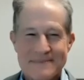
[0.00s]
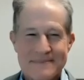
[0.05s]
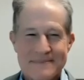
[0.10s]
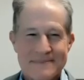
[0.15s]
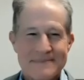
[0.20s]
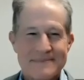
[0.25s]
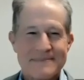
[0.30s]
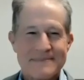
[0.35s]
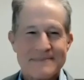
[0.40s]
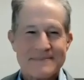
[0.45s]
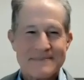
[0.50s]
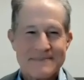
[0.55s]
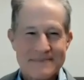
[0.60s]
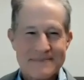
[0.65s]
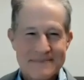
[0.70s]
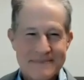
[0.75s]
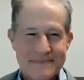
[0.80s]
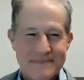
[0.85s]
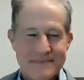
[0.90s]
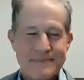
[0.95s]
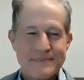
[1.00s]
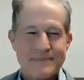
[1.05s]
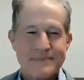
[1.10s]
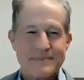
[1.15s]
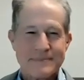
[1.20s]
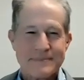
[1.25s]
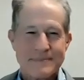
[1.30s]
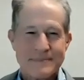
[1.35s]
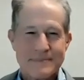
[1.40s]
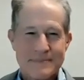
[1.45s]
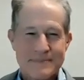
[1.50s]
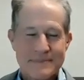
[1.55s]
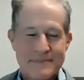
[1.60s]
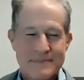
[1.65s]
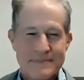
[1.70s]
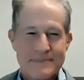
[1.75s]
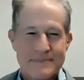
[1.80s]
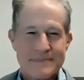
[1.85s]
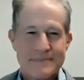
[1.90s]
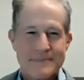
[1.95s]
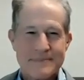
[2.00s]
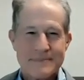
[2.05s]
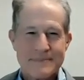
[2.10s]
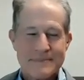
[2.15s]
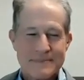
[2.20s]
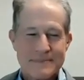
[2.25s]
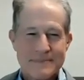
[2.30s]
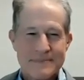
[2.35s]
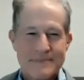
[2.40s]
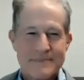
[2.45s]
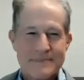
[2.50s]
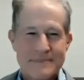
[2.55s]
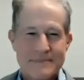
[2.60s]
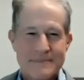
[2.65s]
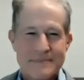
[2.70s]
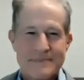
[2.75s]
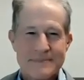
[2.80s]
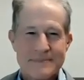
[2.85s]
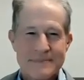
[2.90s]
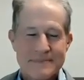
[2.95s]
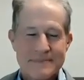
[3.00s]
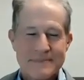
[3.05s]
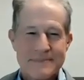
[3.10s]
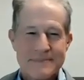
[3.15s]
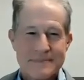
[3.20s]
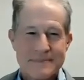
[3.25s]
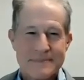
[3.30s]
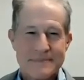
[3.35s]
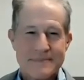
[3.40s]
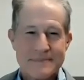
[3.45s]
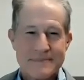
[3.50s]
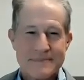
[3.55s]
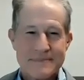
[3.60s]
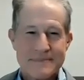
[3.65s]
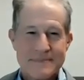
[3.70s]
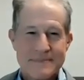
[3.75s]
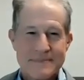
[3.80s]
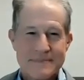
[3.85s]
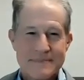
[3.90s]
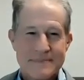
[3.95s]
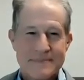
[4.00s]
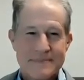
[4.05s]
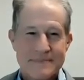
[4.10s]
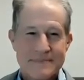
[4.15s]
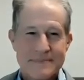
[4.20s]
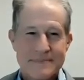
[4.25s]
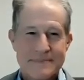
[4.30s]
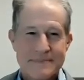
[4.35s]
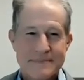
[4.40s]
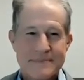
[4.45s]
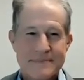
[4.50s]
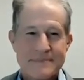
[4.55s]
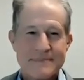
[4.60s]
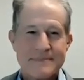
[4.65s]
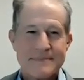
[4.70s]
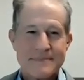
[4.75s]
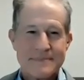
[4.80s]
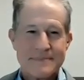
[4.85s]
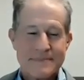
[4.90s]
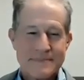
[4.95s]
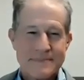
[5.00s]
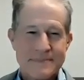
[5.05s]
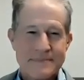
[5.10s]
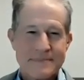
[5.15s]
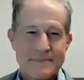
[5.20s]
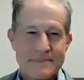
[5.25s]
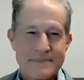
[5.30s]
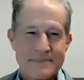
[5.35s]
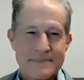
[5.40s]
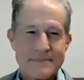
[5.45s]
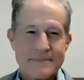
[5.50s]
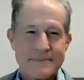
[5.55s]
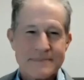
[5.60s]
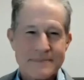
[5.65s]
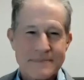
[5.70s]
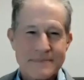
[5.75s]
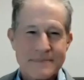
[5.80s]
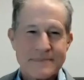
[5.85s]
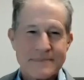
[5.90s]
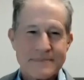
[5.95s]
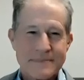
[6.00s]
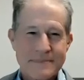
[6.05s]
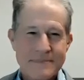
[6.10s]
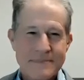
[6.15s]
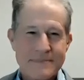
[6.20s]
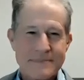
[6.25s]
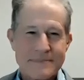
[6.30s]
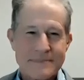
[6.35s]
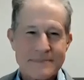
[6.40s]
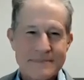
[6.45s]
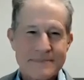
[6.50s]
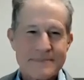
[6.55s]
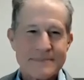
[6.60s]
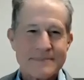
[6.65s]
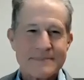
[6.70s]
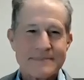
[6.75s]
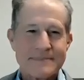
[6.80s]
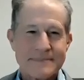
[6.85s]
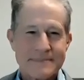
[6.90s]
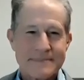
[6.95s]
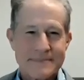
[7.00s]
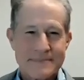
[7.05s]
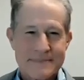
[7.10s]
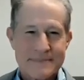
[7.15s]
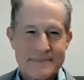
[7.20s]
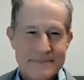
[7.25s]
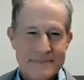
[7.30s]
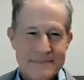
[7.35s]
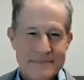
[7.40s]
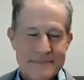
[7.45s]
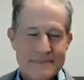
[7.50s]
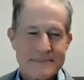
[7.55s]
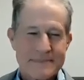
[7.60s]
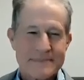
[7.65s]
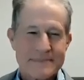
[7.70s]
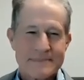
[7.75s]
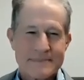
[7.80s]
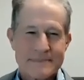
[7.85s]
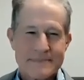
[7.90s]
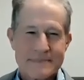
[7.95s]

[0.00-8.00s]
[no speech]